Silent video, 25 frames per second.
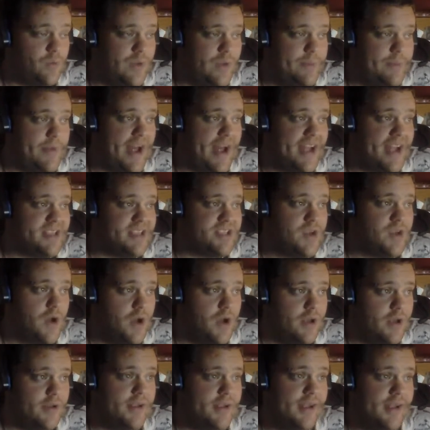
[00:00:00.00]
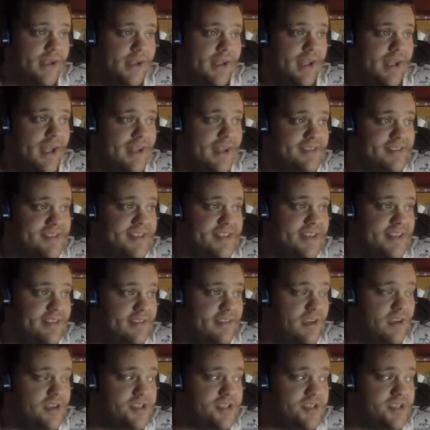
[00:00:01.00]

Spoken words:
We pass on and see